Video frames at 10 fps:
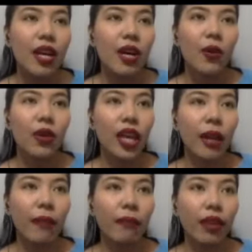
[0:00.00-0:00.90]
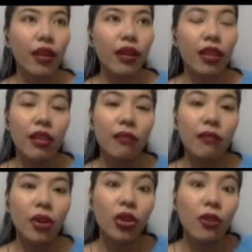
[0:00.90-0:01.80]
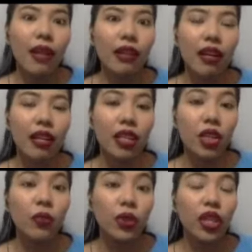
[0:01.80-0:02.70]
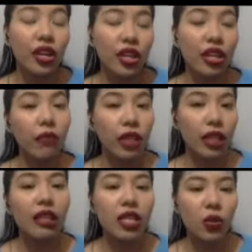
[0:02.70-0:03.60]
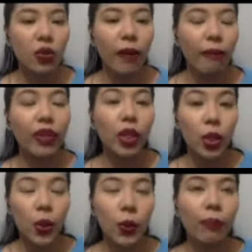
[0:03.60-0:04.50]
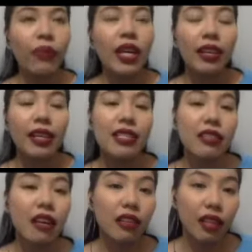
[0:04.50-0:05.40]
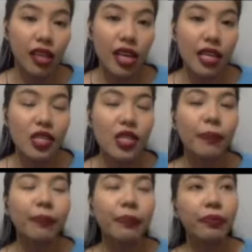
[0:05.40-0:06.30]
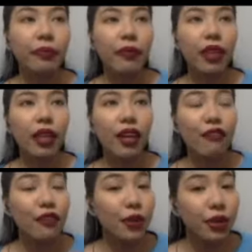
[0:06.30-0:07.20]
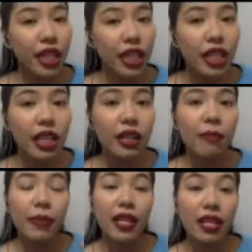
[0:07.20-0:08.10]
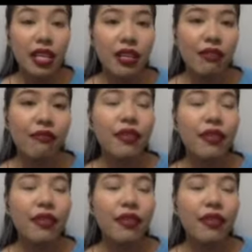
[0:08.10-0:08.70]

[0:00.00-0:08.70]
okay, then automatically you would agree with it as well. No, that's not the case. If you really believe